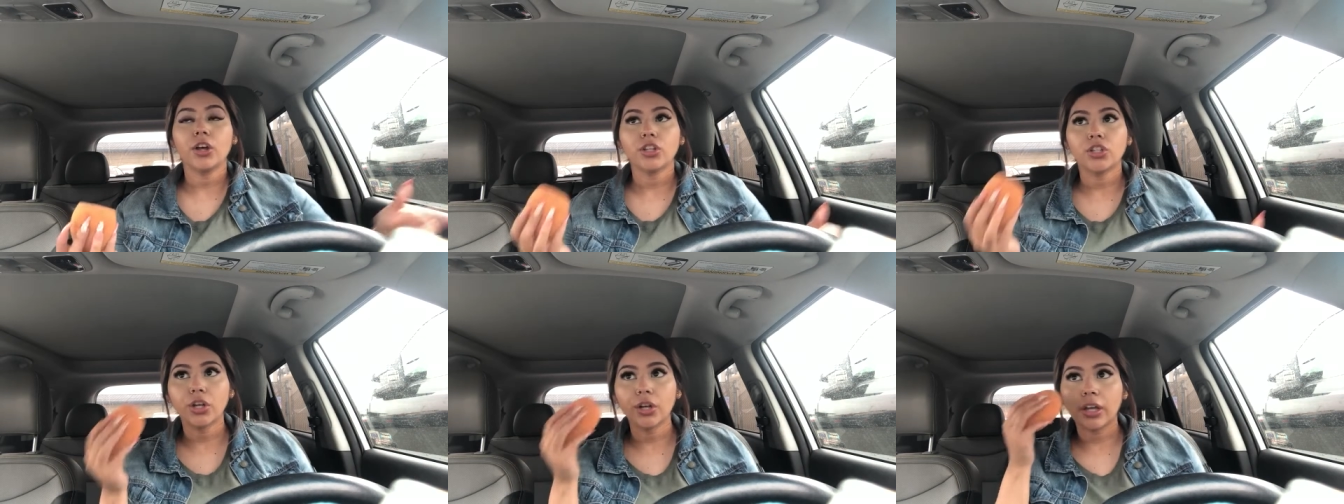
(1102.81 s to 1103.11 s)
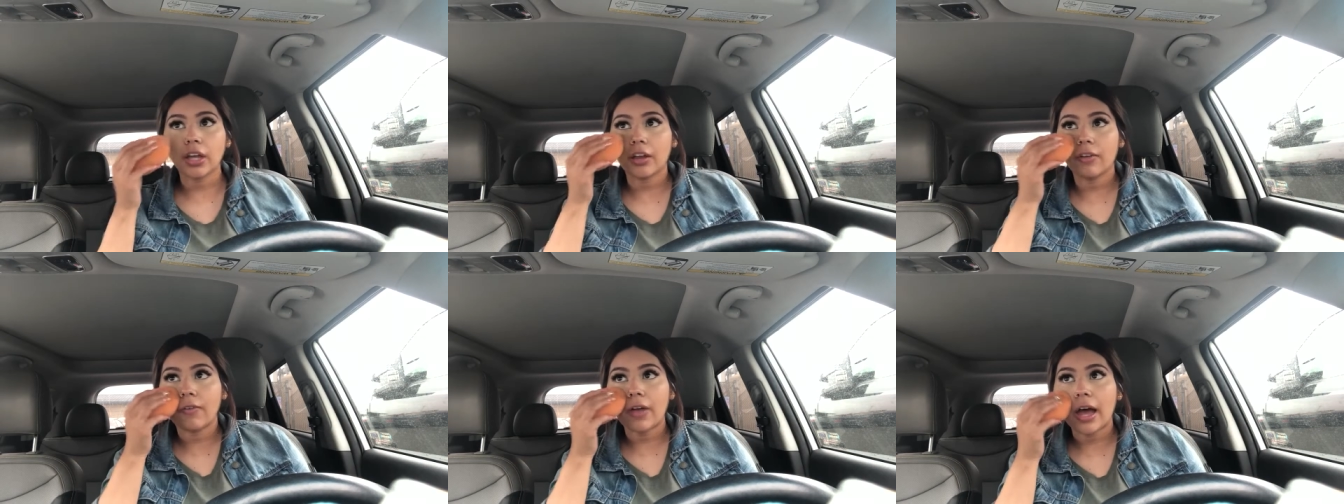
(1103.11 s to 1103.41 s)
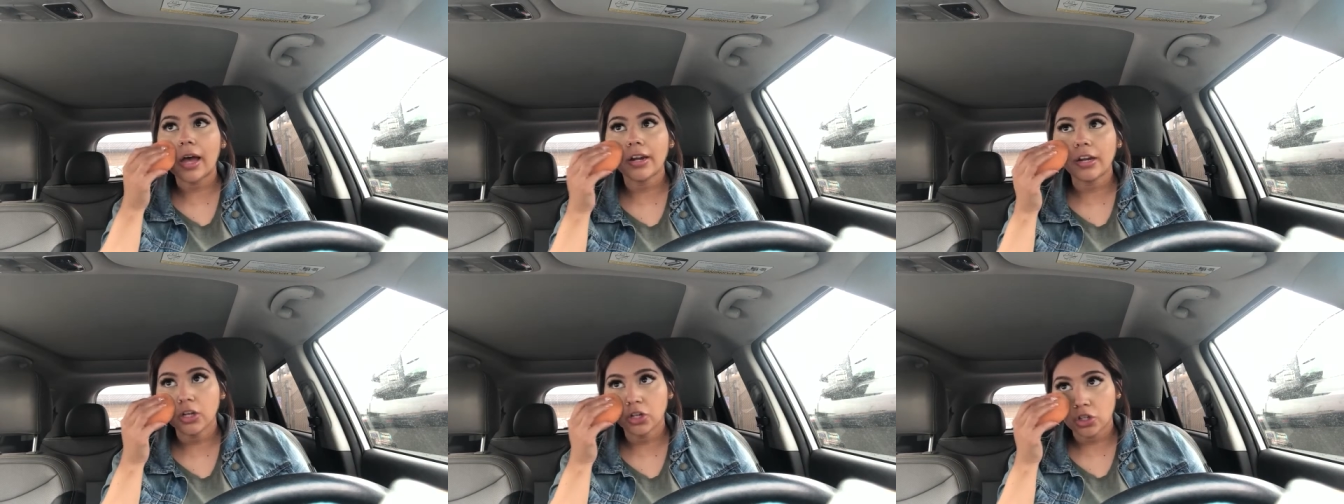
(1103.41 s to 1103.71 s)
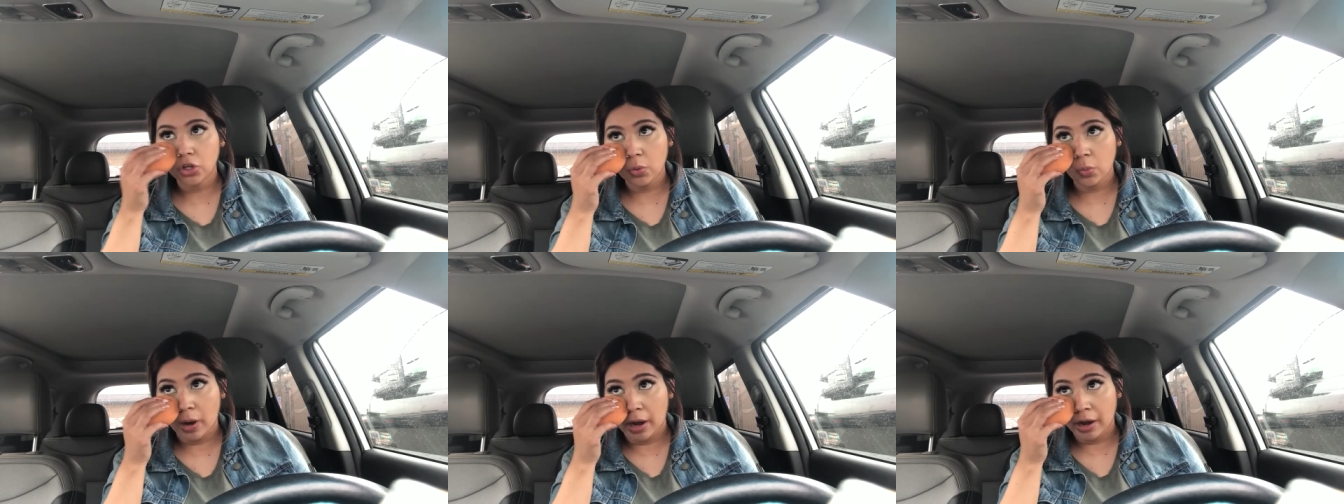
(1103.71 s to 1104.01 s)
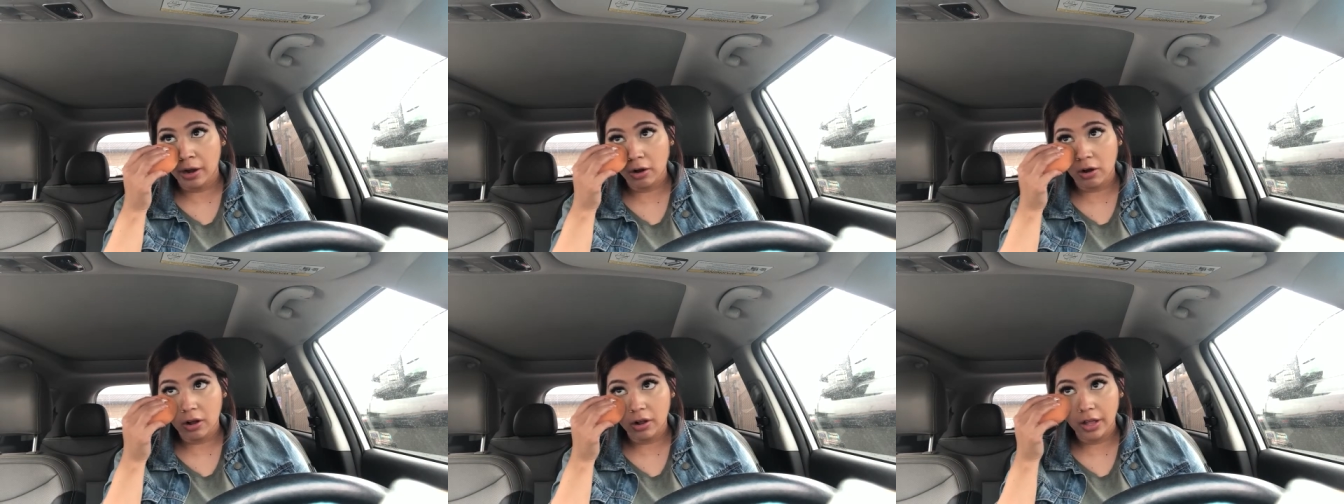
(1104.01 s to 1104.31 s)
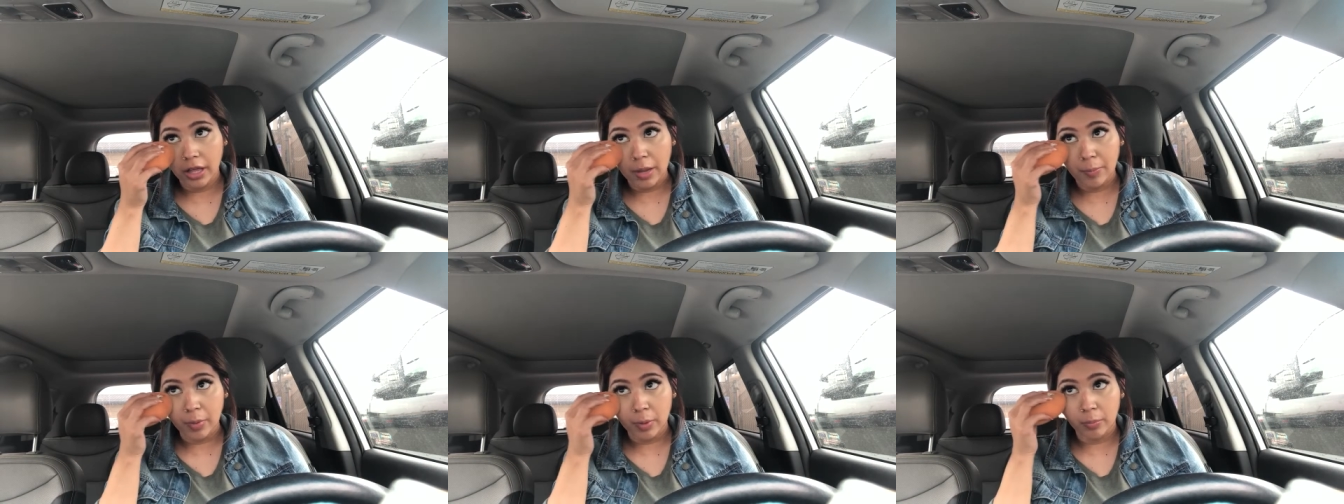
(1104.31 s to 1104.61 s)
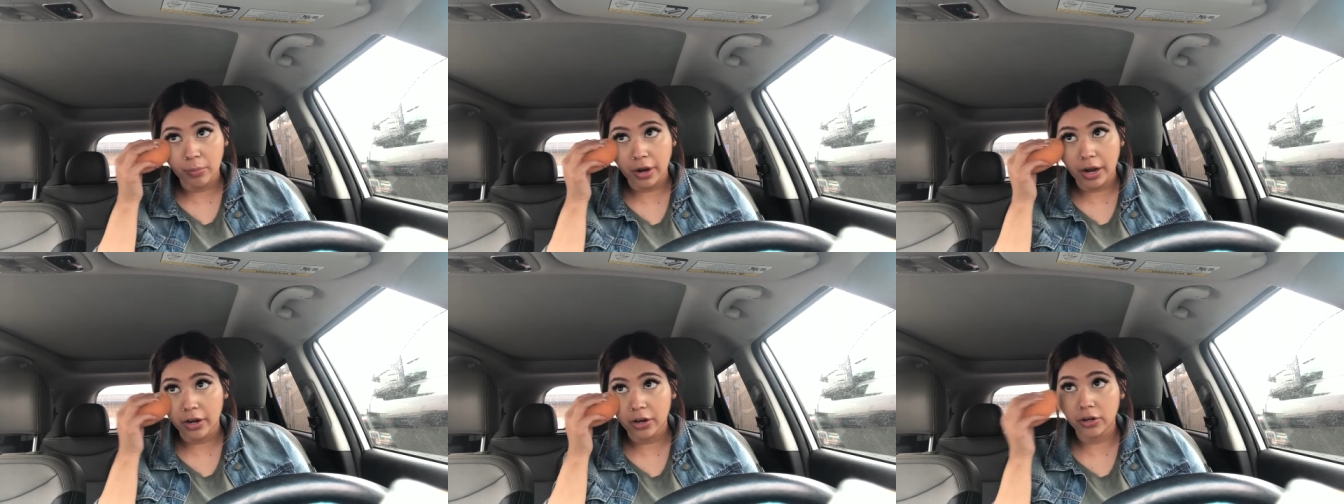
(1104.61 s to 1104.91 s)
took advantage. You want to call him a
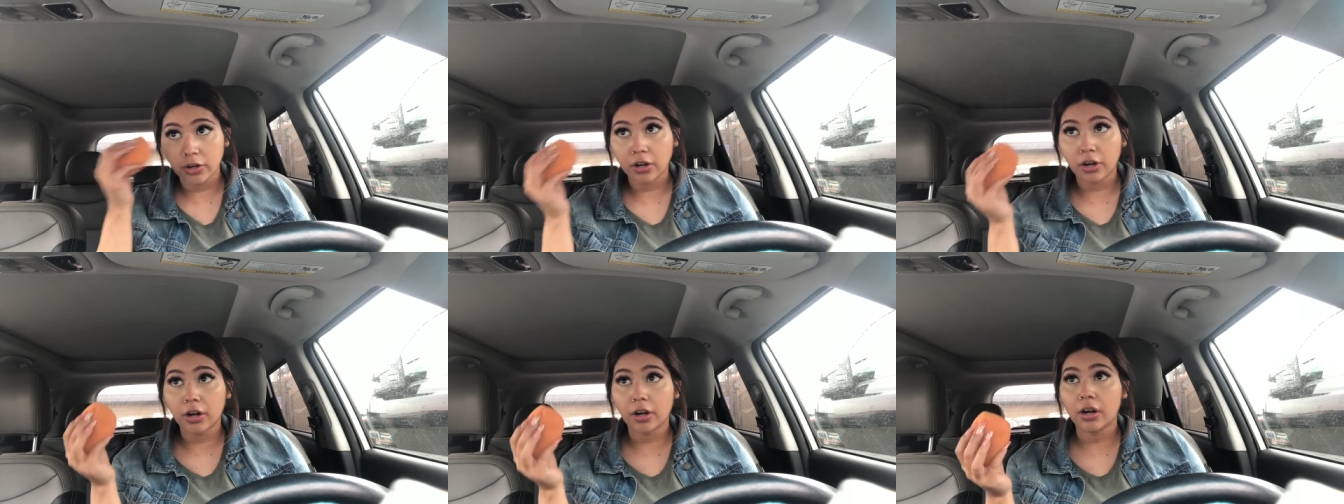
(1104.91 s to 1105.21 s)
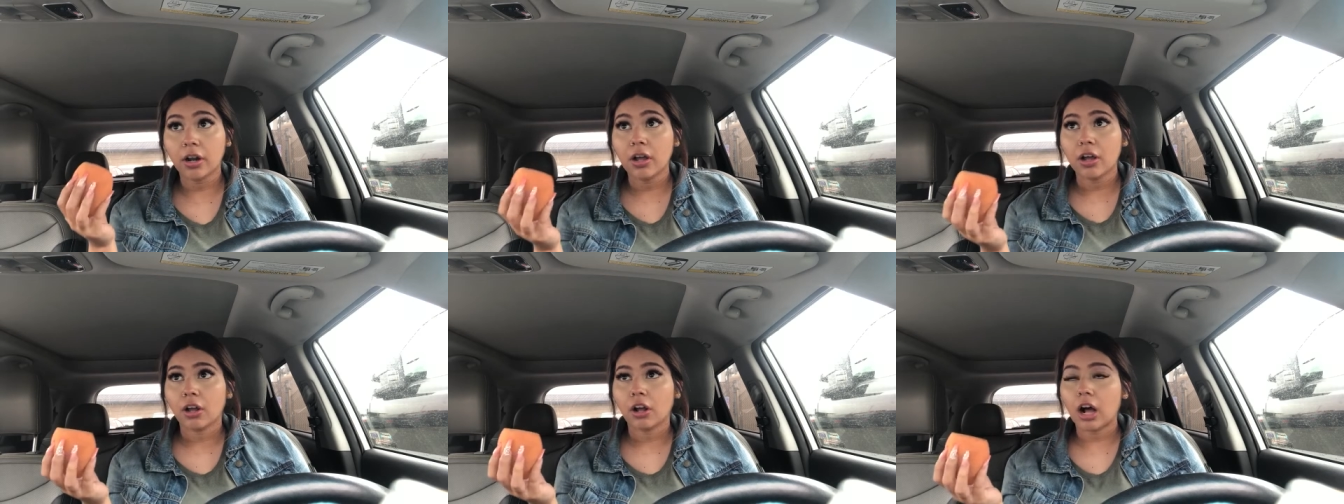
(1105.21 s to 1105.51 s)
predator?